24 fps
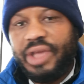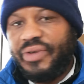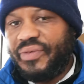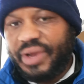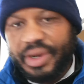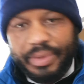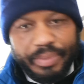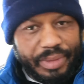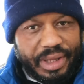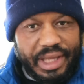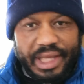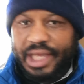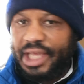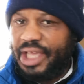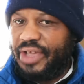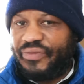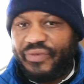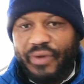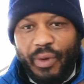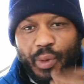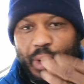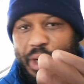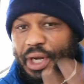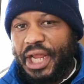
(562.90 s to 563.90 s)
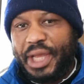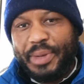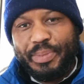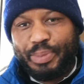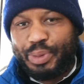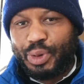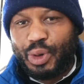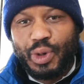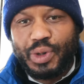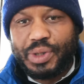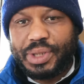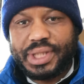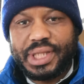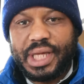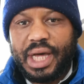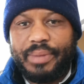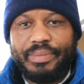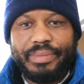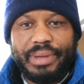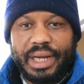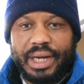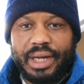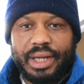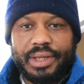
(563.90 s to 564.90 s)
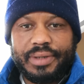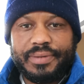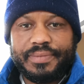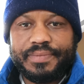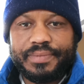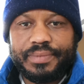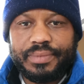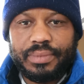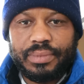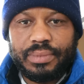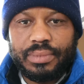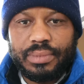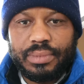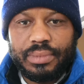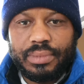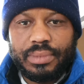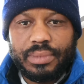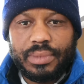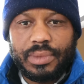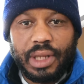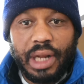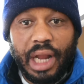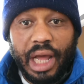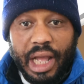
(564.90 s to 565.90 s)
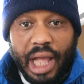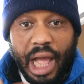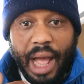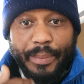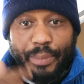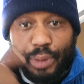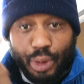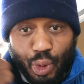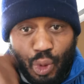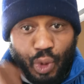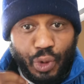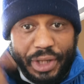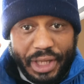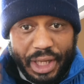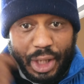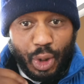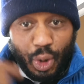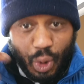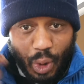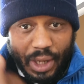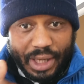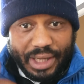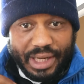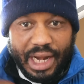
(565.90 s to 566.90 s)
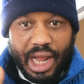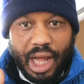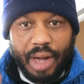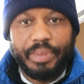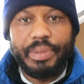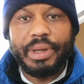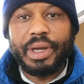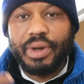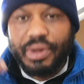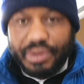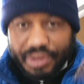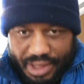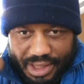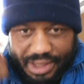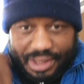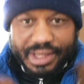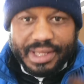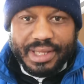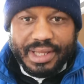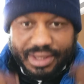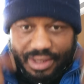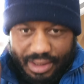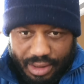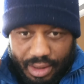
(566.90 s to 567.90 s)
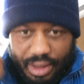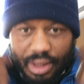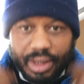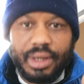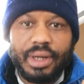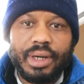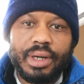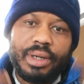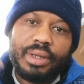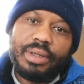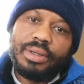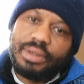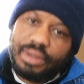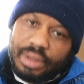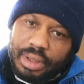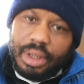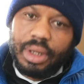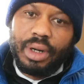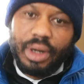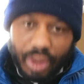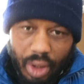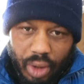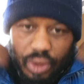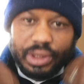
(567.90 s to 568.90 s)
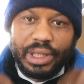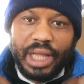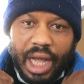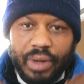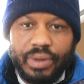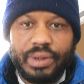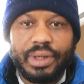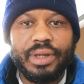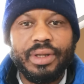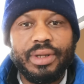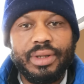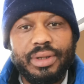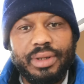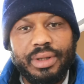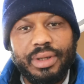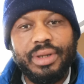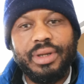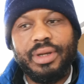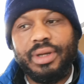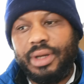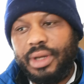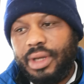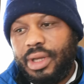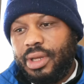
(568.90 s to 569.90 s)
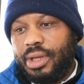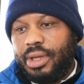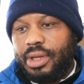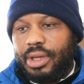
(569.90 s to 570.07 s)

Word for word: Even me, if I want to employ somebody, like I'm looking right now because this is a uh, uh, lockdown.